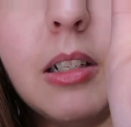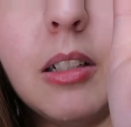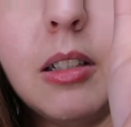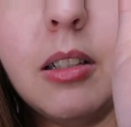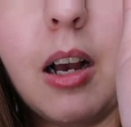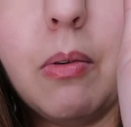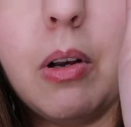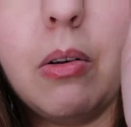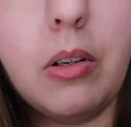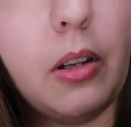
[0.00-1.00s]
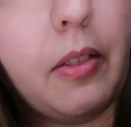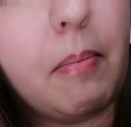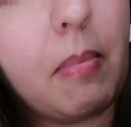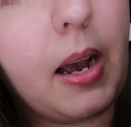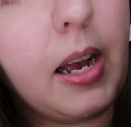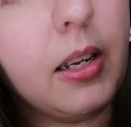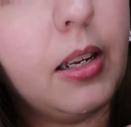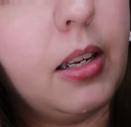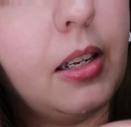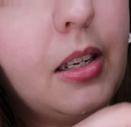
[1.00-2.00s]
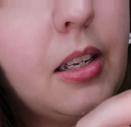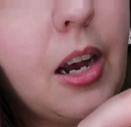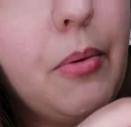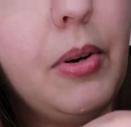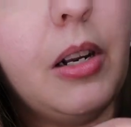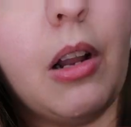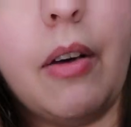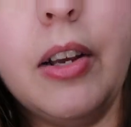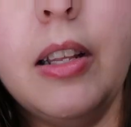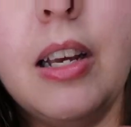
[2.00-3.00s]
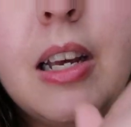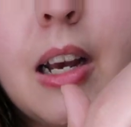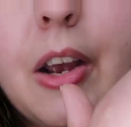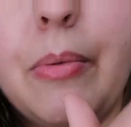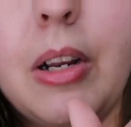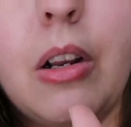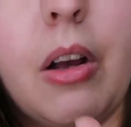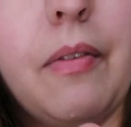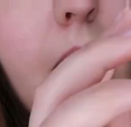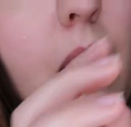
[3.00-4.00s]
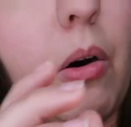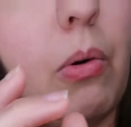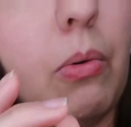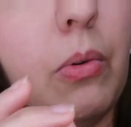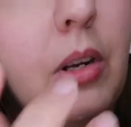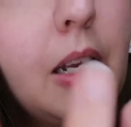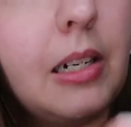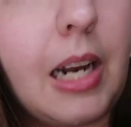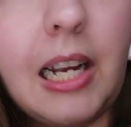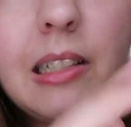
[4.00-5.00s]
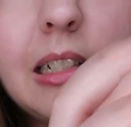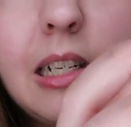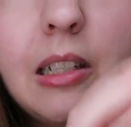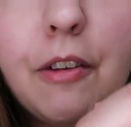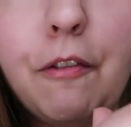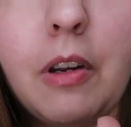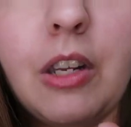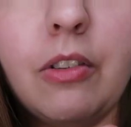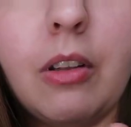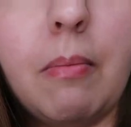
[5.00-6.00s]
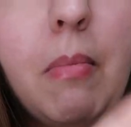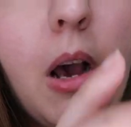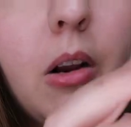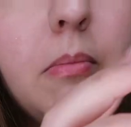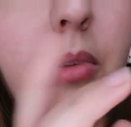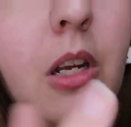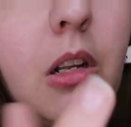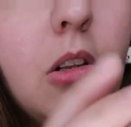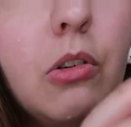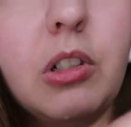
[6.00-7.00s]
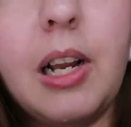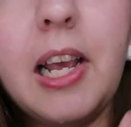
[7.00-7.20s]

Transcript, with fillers: This is how it looks on the back. I really love it. I really love how nicely the finish on the bottom looks